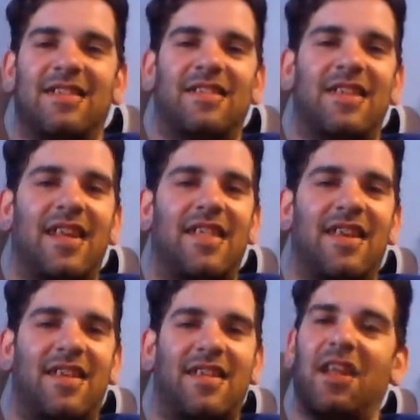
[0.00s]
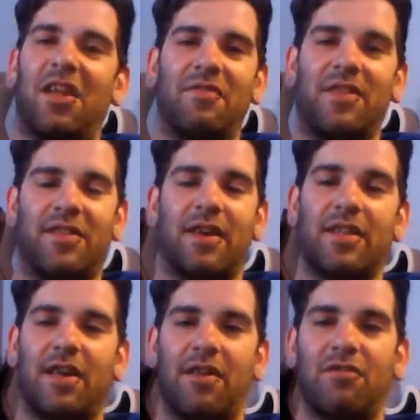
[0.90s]
that's this. I love this thing.
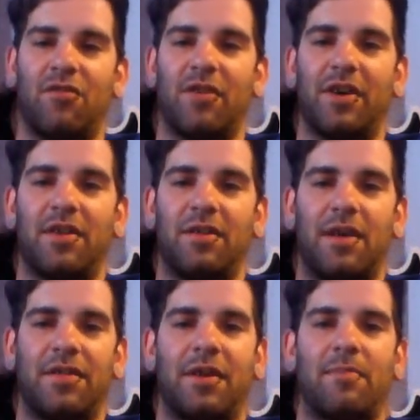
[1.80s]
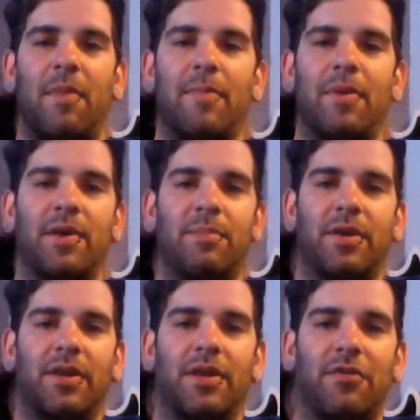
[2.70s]
Sounds great. I think my buddy
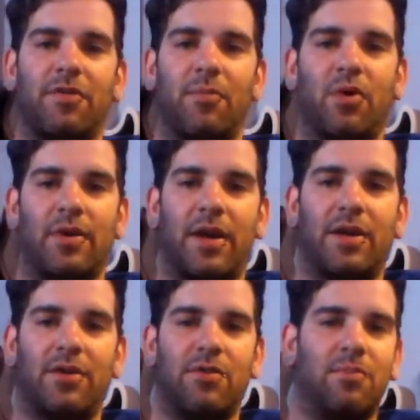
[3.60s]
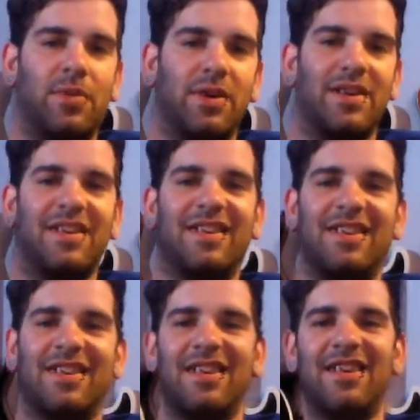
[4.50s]
Billy loves it more than I do, but
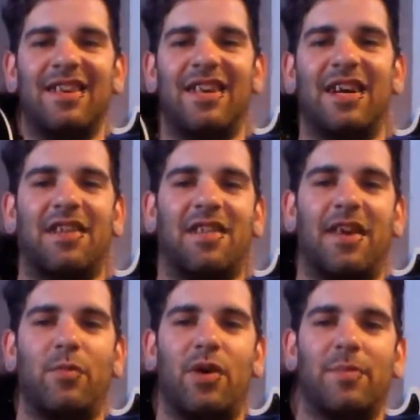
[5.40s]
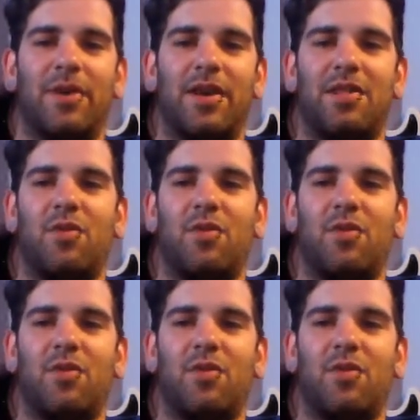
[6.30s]
he got the same one, but his is